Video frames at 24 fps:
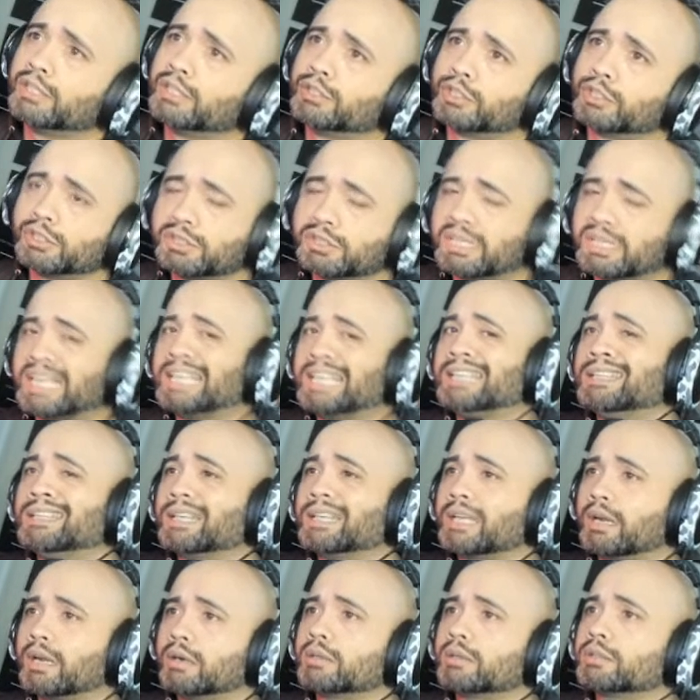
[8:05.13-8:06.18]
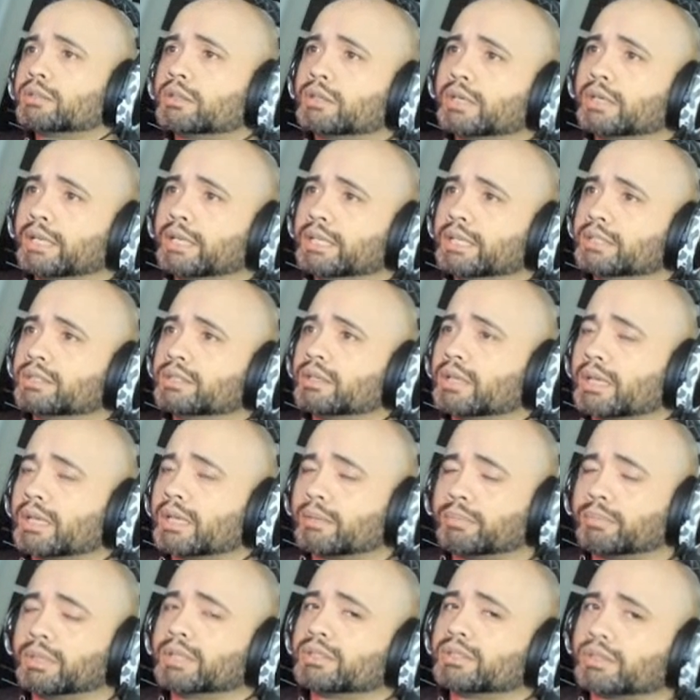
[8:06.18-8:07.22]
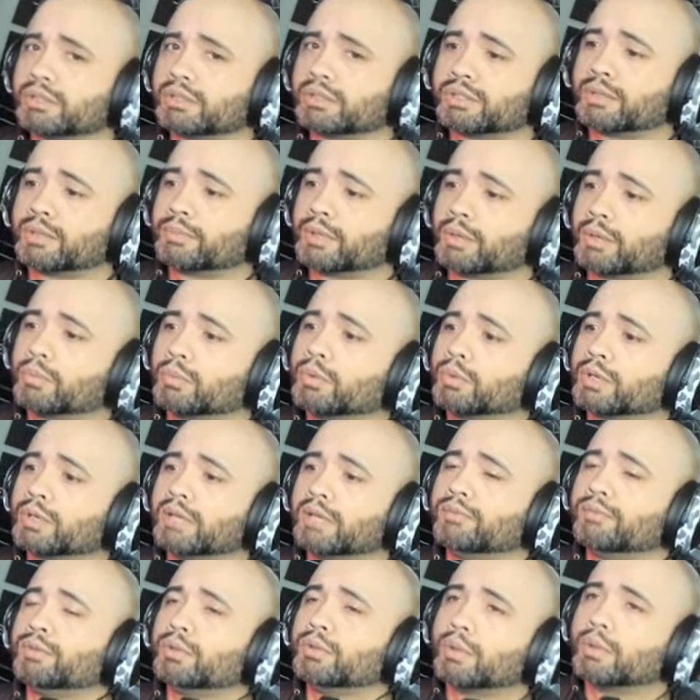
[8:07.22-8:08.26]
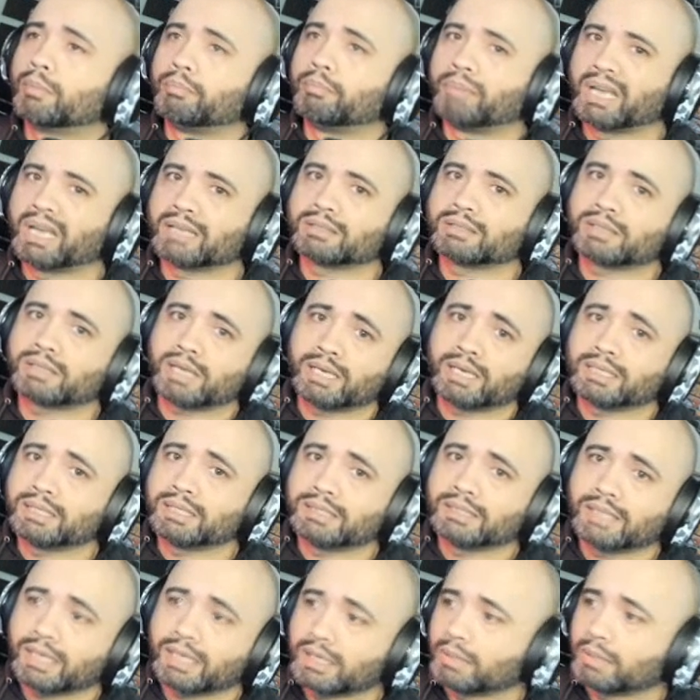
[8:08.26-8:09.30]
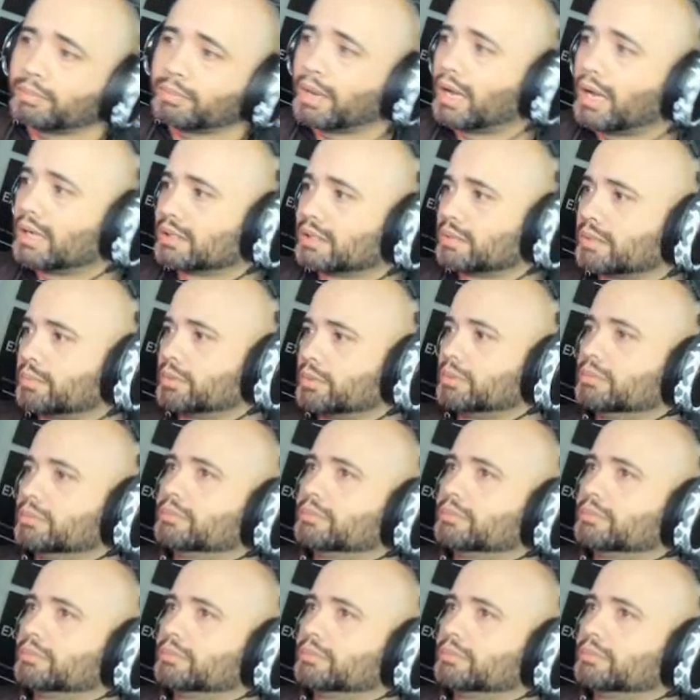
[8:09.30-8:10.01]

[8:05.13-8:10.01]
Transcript: just taking the character into like Blitz or something will give you the best kind of data possible.